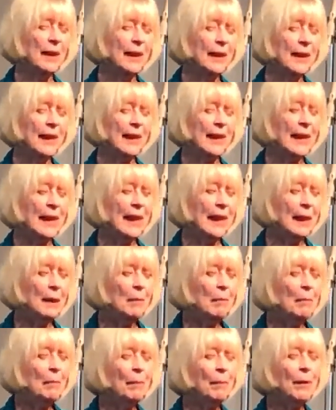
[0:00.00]
the
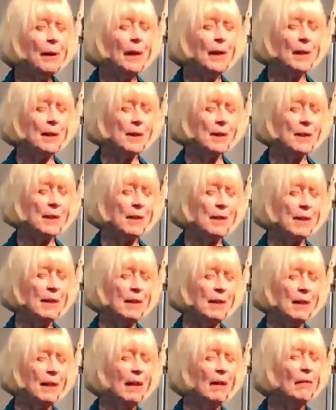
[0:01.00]
impress
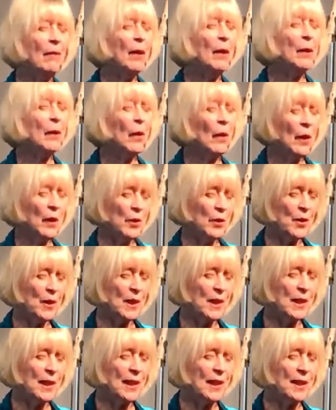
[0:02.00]
of our
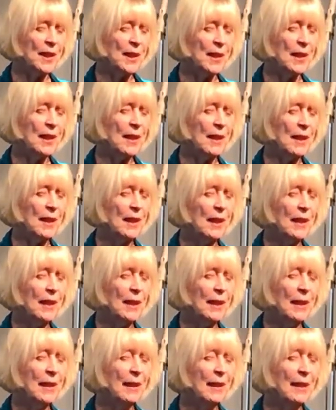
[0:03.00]
consciousness,
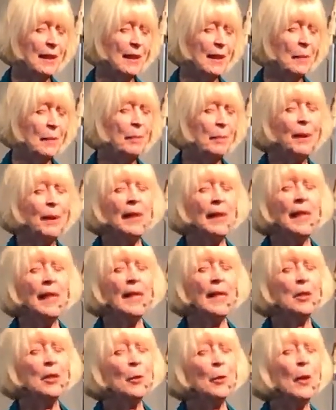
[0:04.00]
bringing
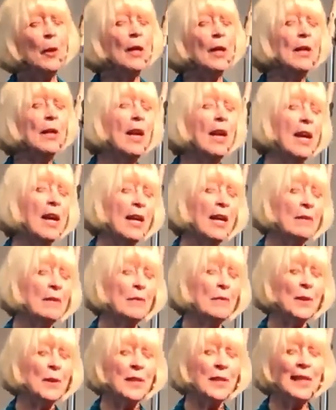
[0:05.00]
into our
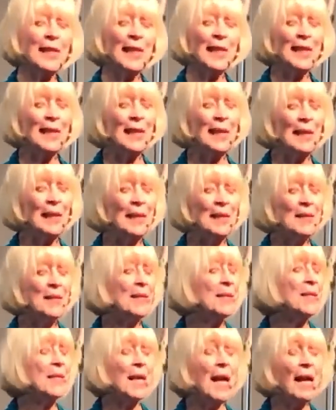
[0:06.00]
lives the
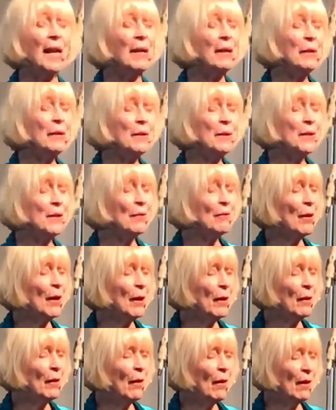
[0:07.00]
desires of
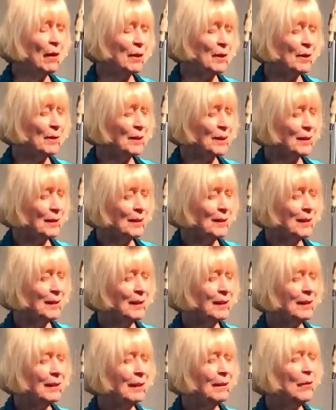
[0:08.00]
our heart,
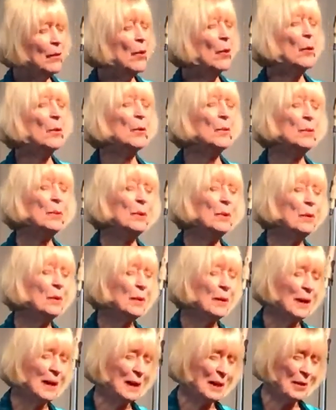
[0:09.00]
known or
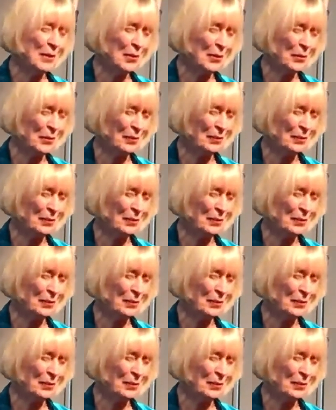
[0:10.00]
unknown.